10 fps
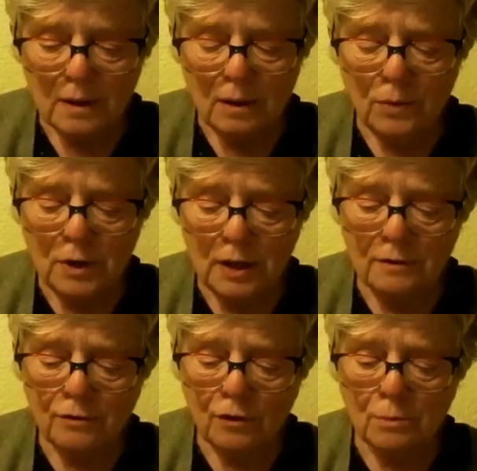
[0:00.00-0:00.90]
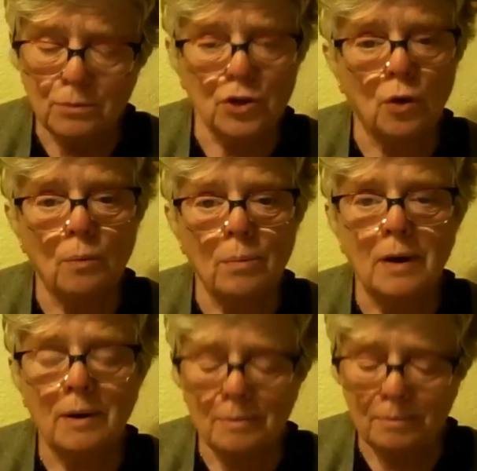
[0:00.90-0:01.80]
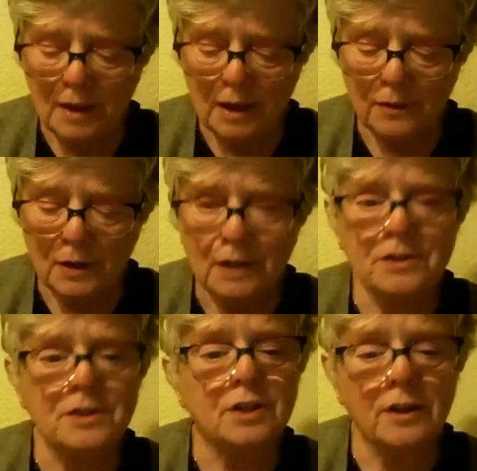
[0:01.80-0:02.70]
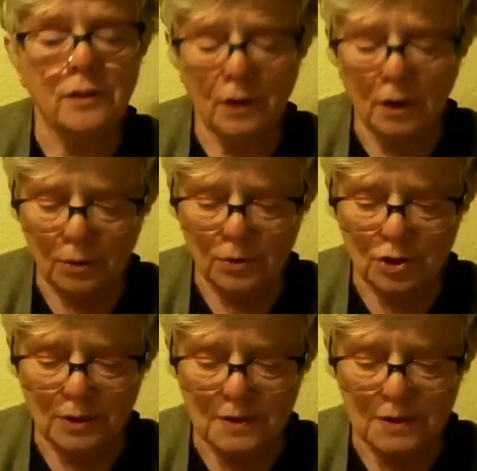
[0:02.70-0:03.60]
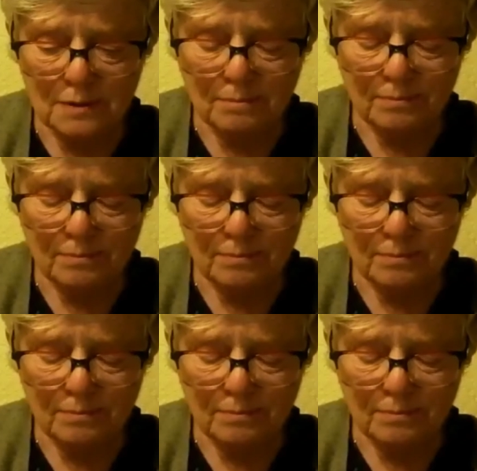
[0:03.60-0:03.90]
a reading from Job and the letter to Colossians.